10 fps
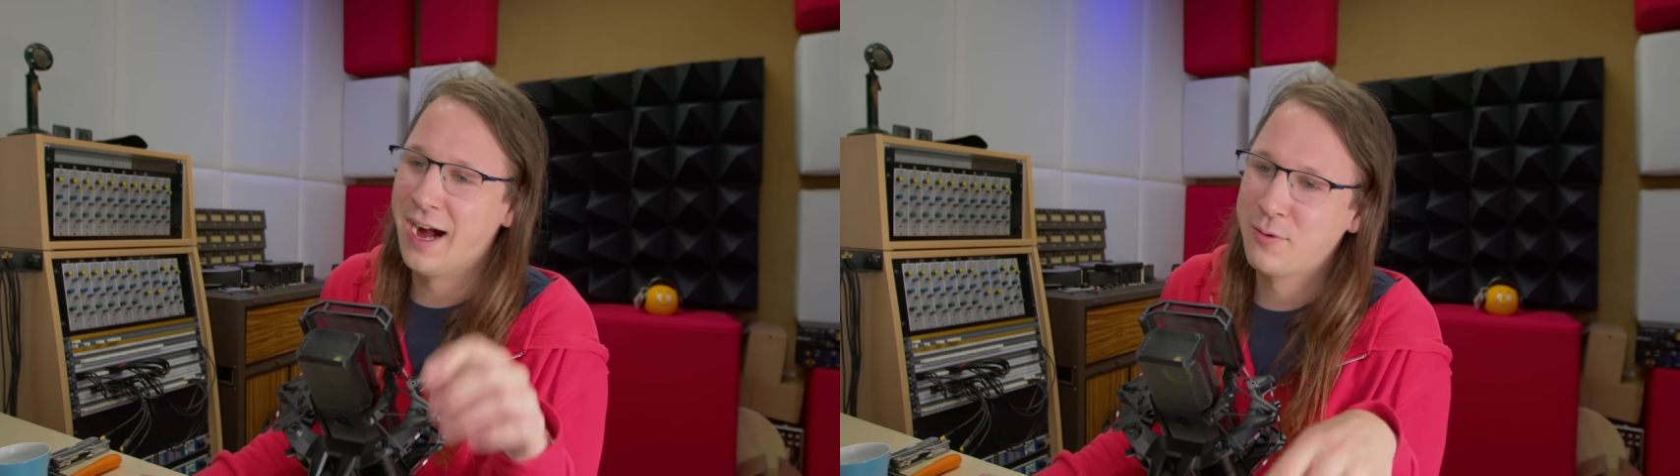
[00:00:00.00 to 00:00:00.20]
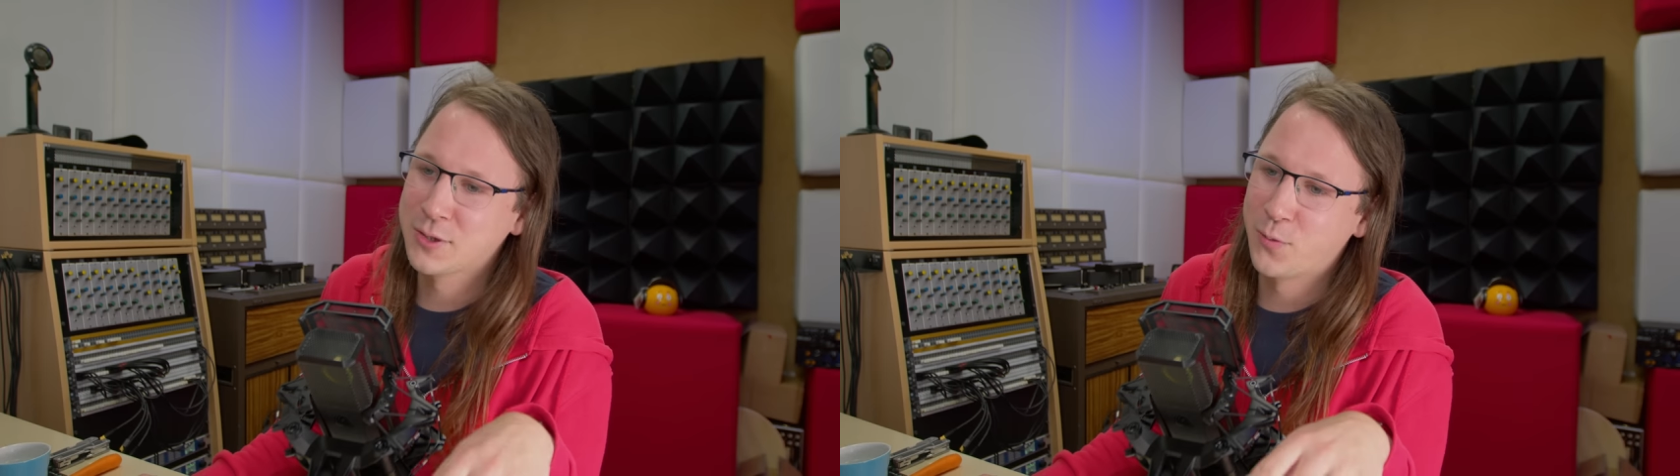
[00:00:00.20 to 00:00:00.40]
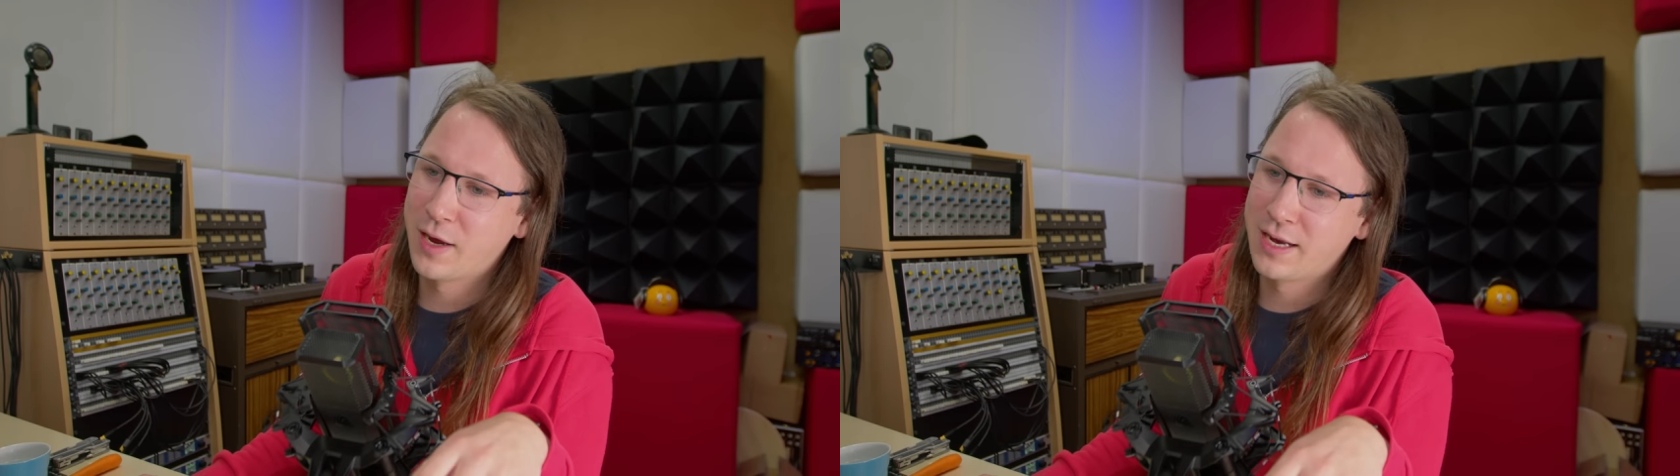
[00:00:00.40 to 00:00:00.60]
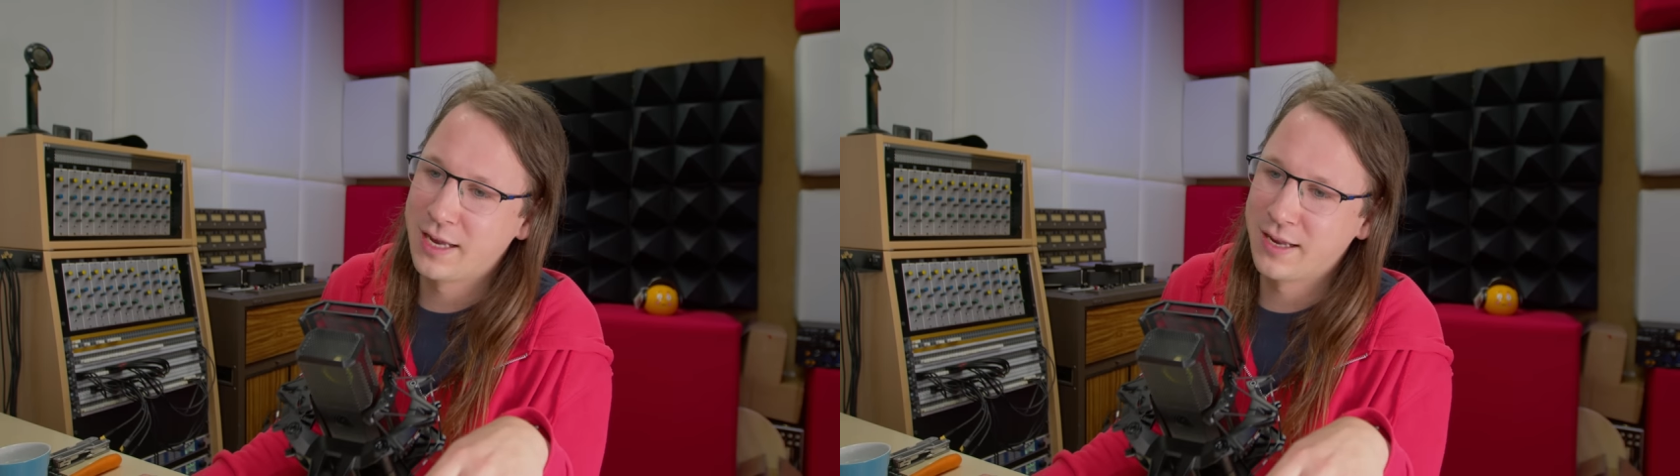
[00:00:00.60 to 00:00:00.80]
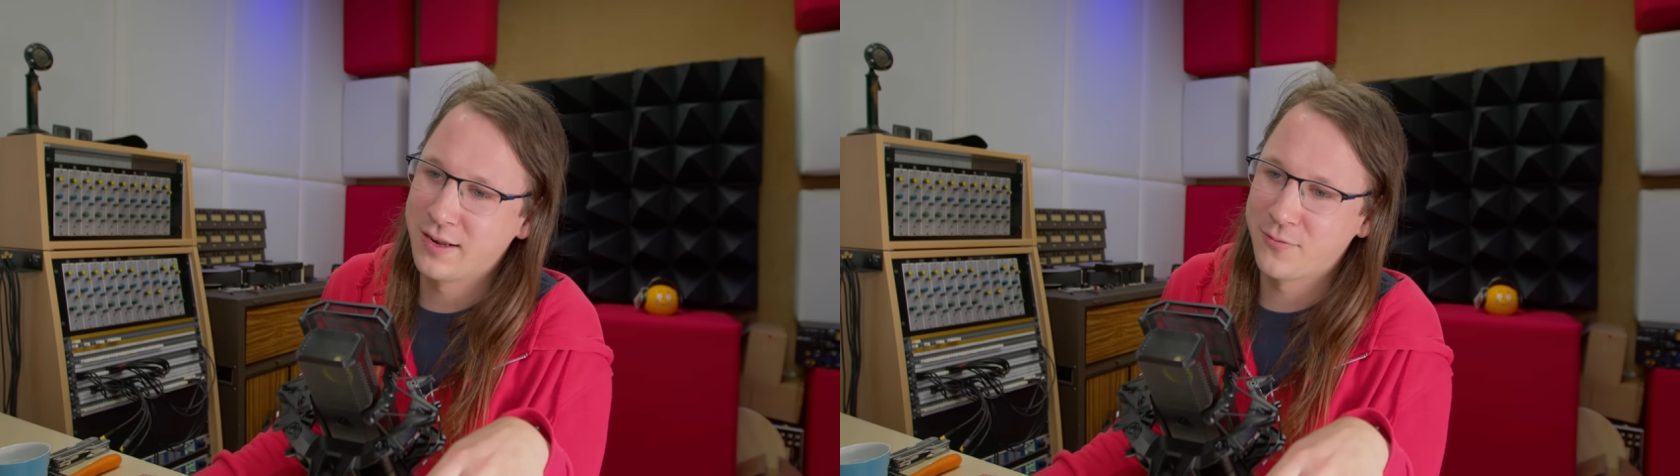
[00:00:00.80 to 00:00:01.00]
I was
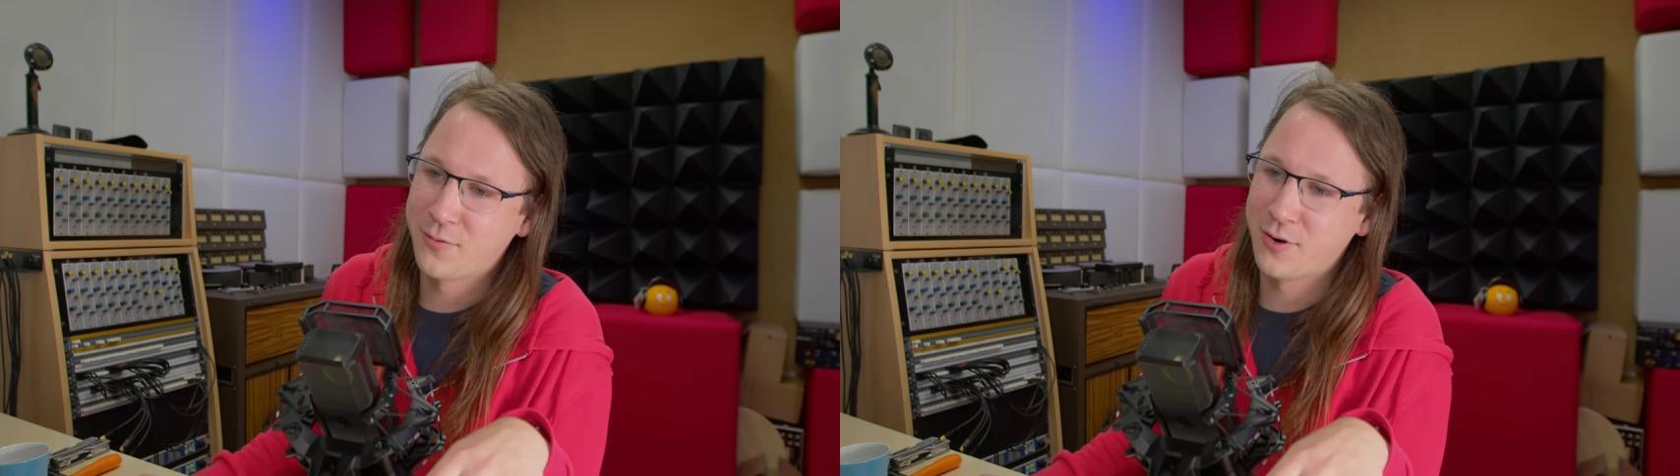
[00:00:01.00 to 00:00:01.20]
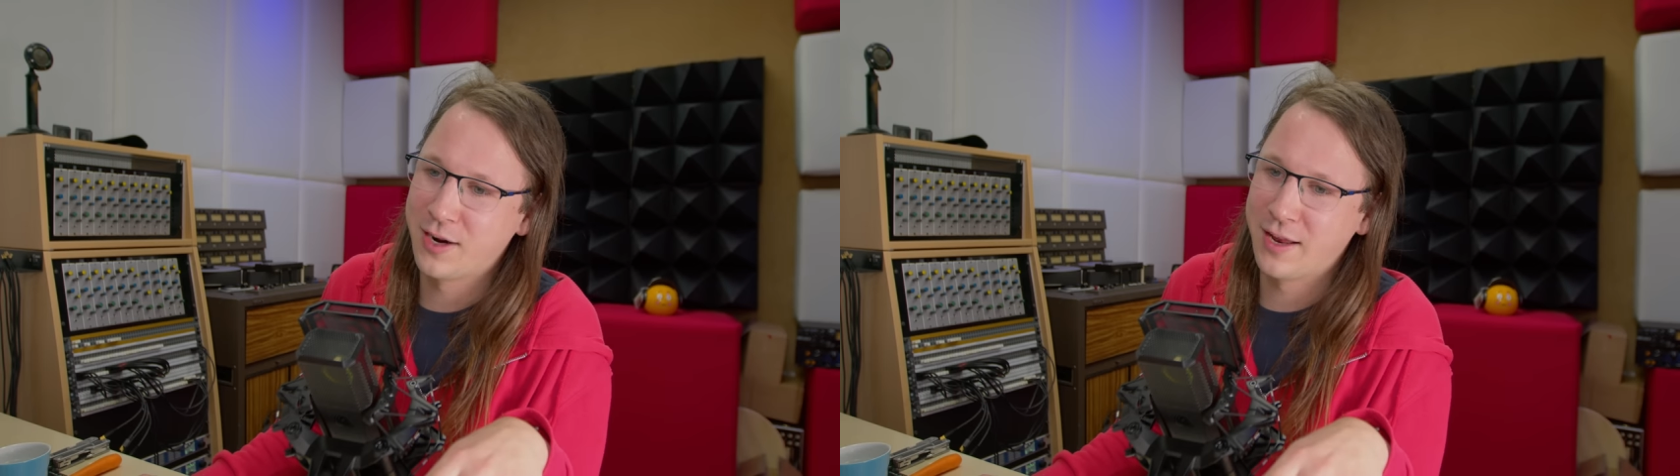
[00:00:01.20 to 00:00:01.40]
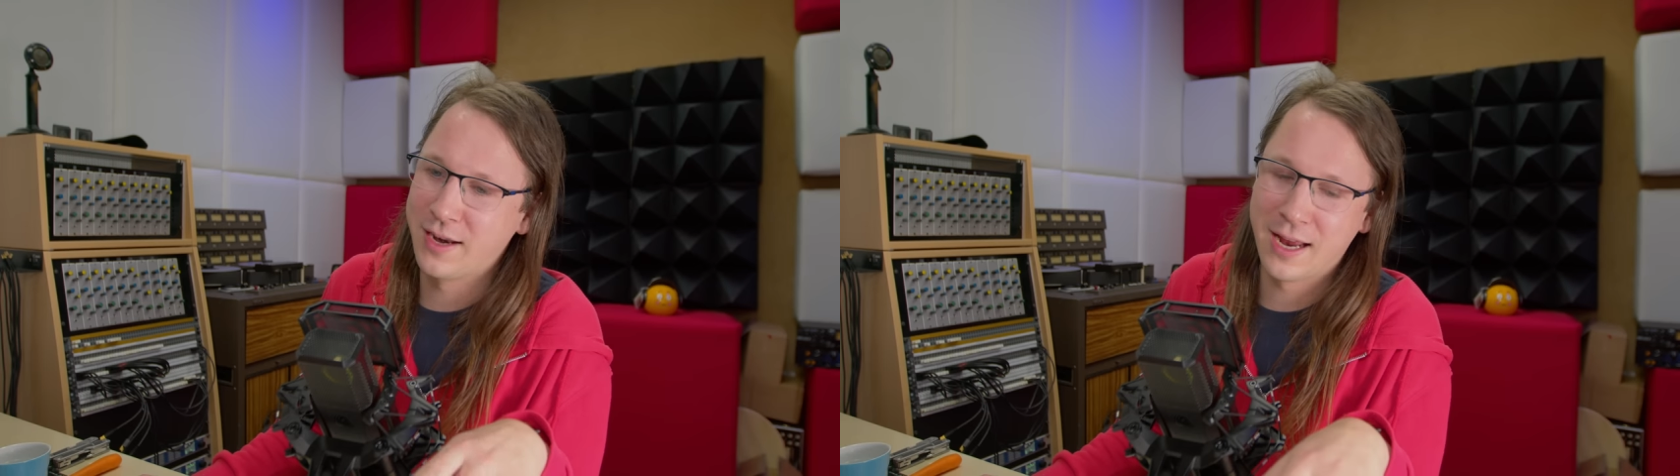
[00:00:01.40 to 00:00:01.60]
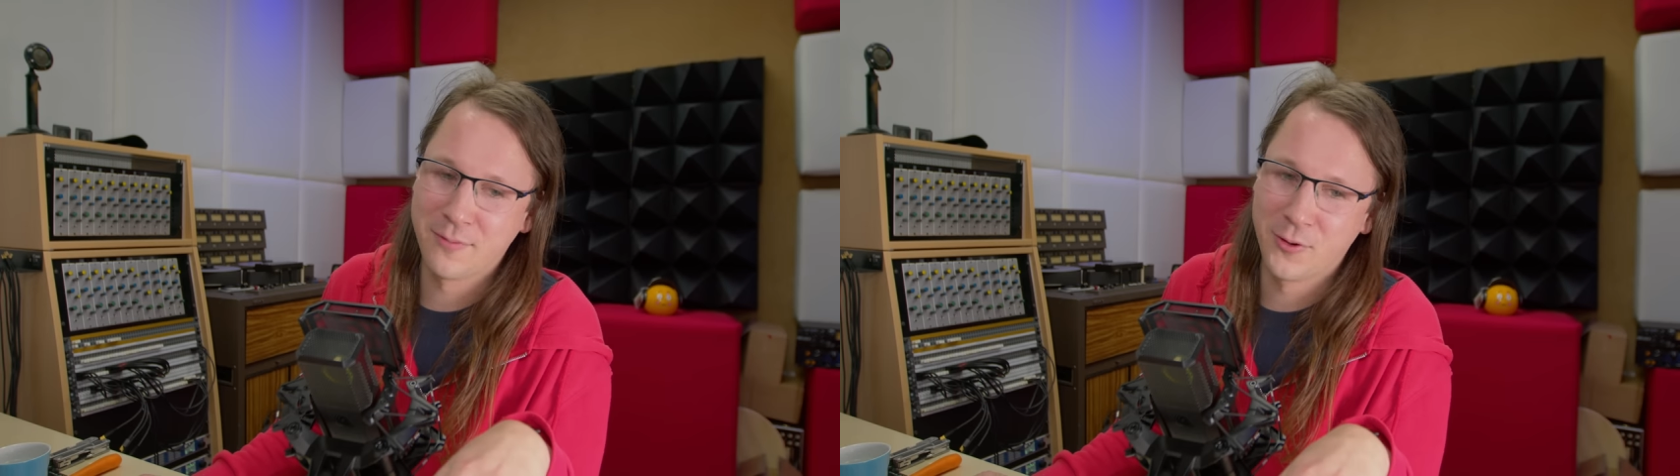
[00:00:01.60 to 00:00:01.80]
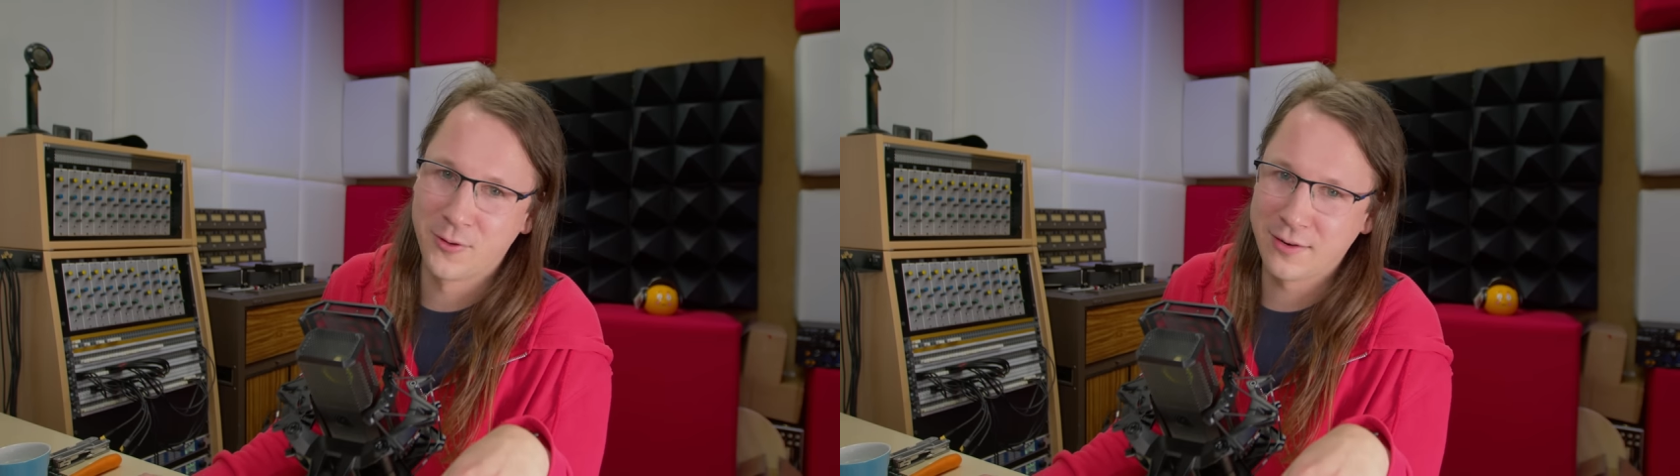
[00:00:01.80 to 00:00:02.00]
waiting for an animal